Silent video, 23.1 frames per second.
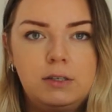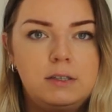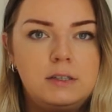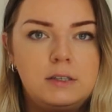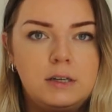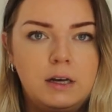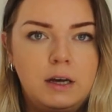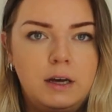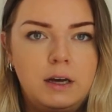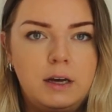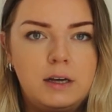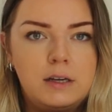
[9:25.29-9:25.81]

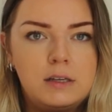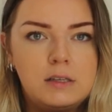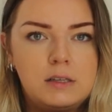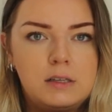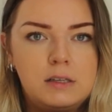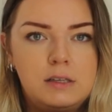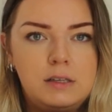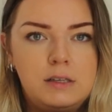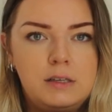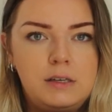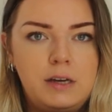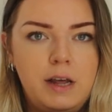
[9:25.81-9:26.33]
to
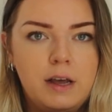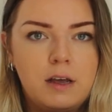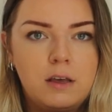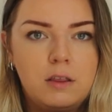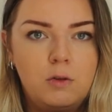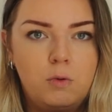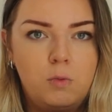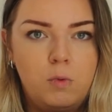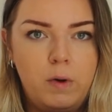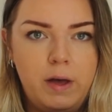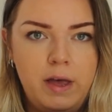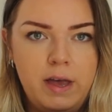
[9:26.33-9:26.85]
stick
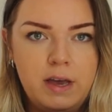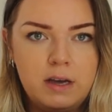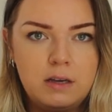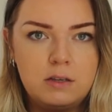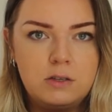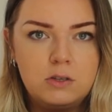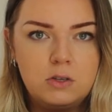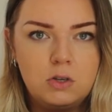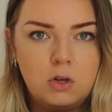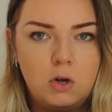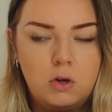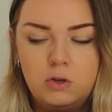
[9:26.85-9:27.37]
the
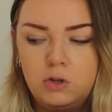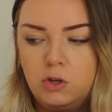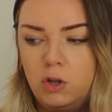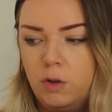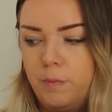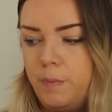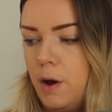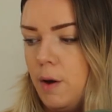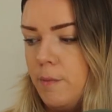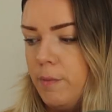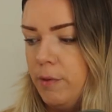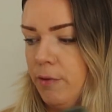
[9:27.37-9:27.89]
wicks onto the
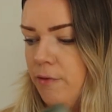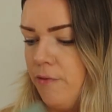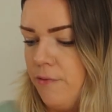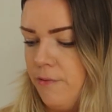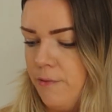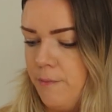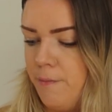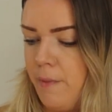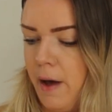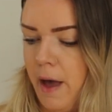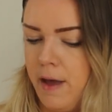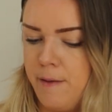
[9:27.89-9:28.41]
bottom
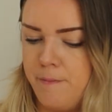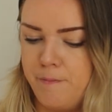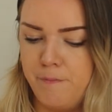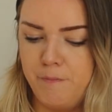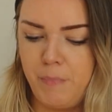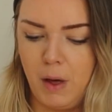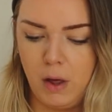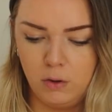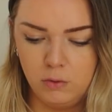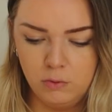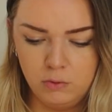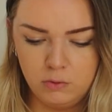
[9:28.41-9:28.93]
of my
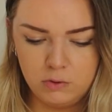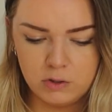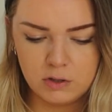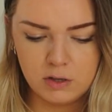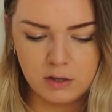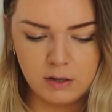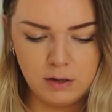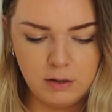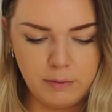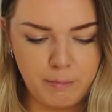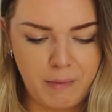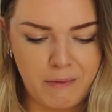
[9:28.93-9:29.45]

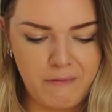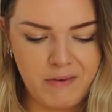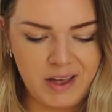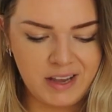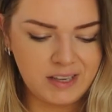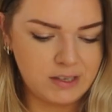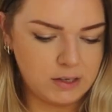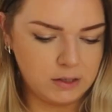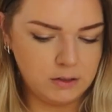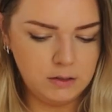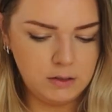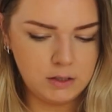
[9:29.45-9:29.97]
bowls, my
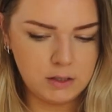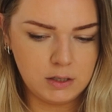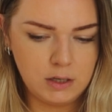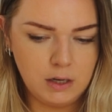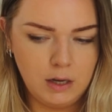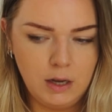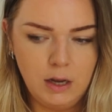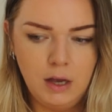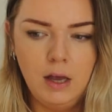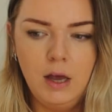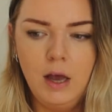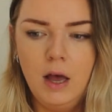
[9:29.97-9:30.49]
vessels.
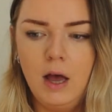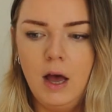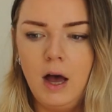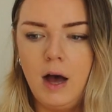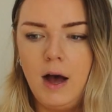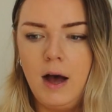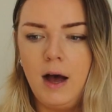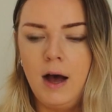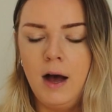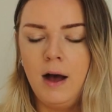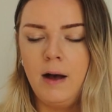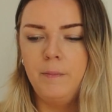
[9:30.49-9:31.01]

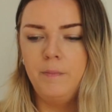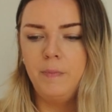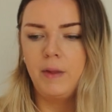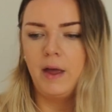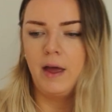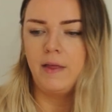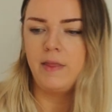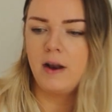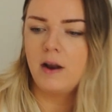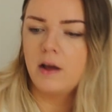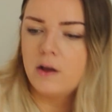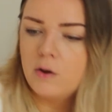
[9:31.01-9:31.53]

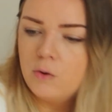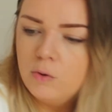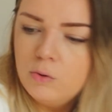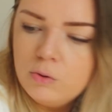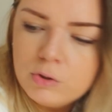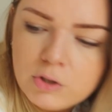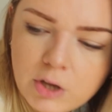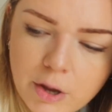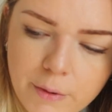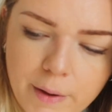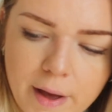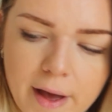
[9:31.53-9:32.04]
And then I
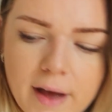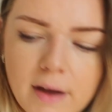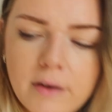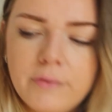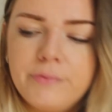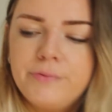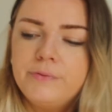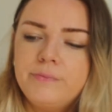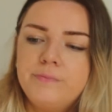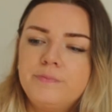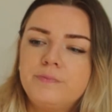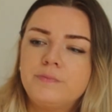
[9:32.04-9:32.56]
also
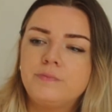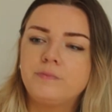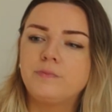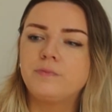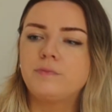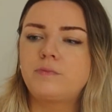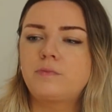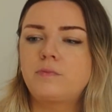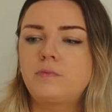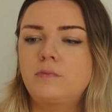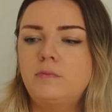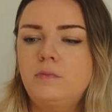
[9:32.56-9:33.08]
have,
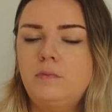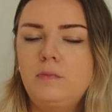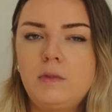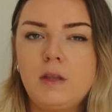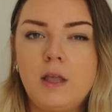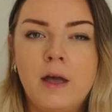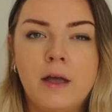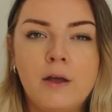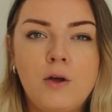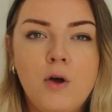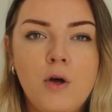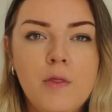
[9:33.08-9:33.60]

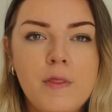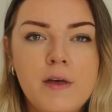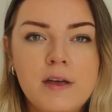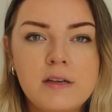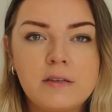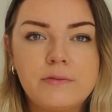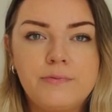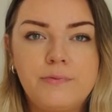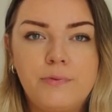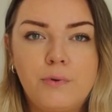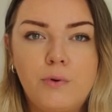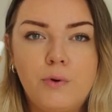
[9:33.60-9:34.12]
I got
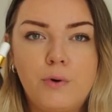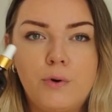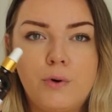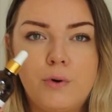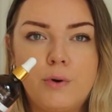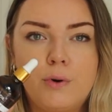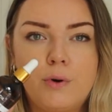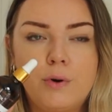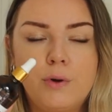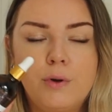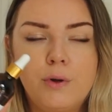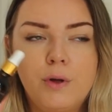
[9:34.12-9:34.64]
this
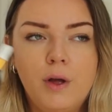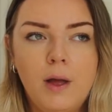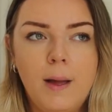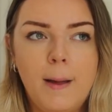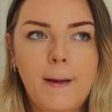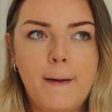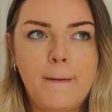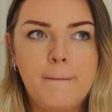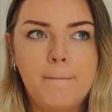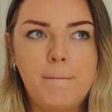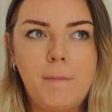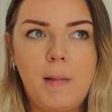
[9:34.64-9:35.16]
for
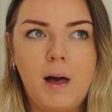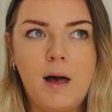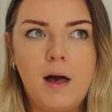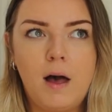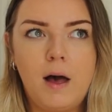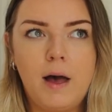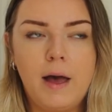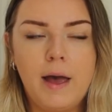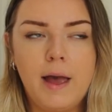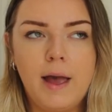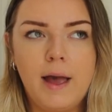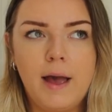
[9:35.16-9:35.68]

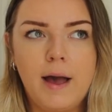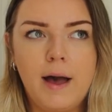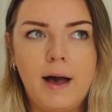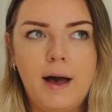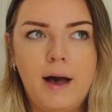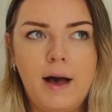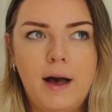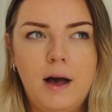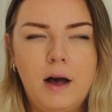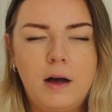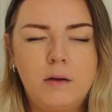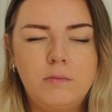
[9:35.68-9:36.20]
my,
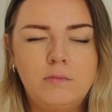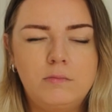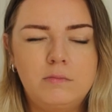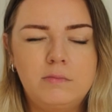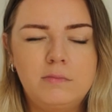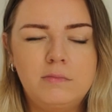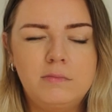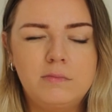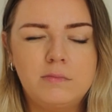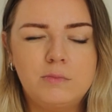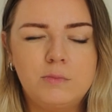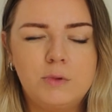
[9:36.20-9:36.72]

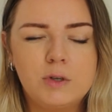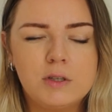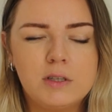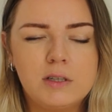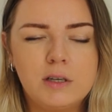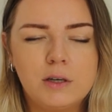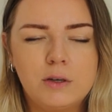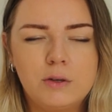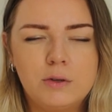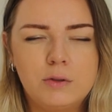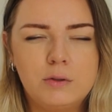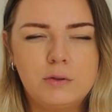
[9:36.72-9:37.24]
what's
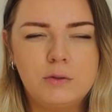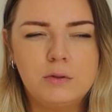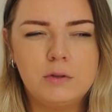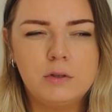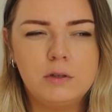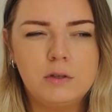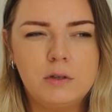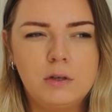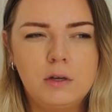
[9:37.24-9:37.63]
it called?